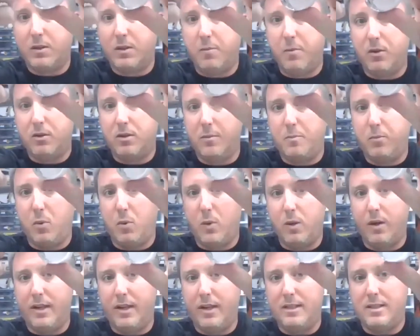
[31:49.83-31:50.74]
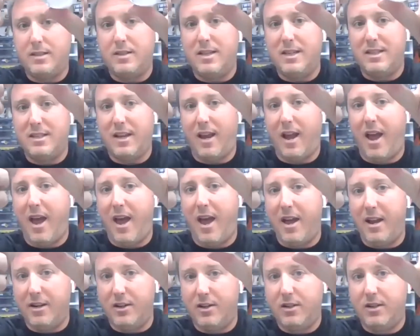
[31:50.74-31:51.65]
What's most important is this
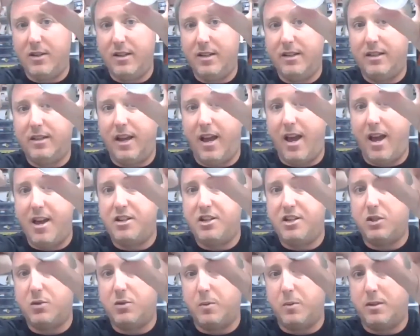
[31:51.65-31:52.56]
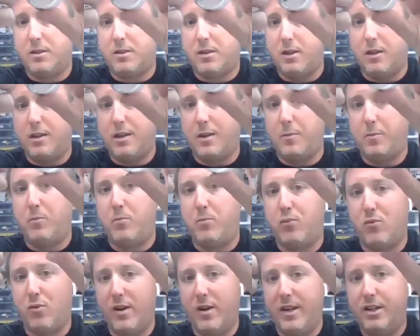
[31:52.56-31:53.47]
edge. This edge is what's going to
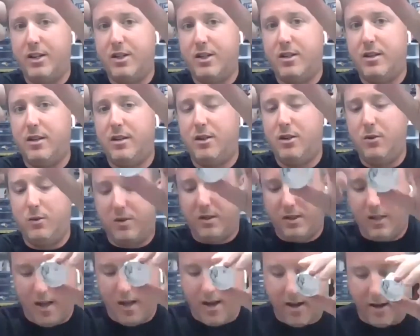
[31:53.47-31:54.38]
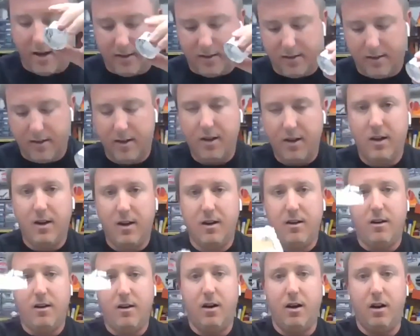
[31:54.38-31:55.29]
bridge the two sides
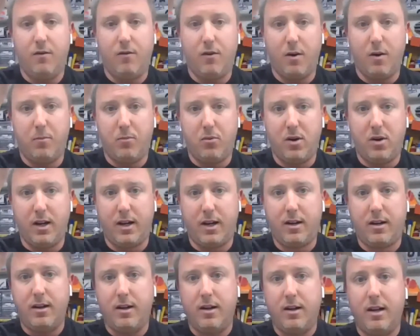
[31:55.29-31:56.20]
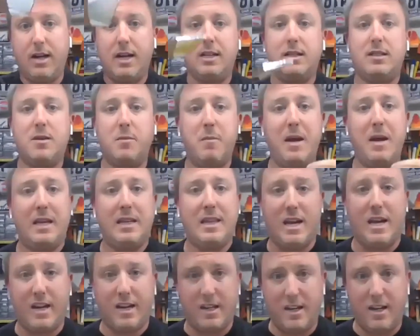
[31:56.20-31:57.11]
of our brick to make
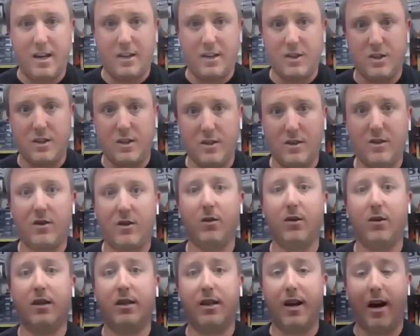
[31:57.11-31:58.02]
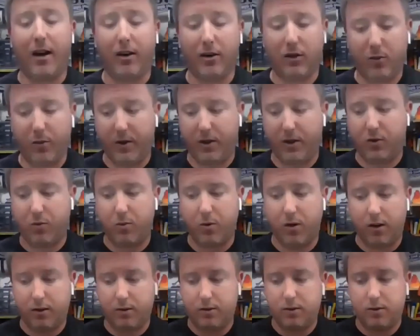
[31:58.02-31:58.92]
that connection so the dial switch
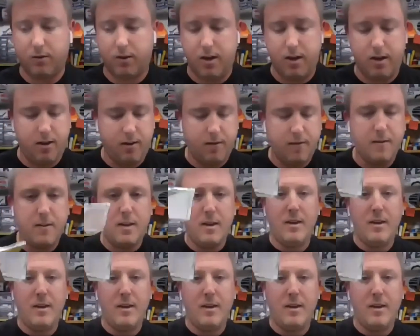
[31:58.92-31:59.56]
works, okay?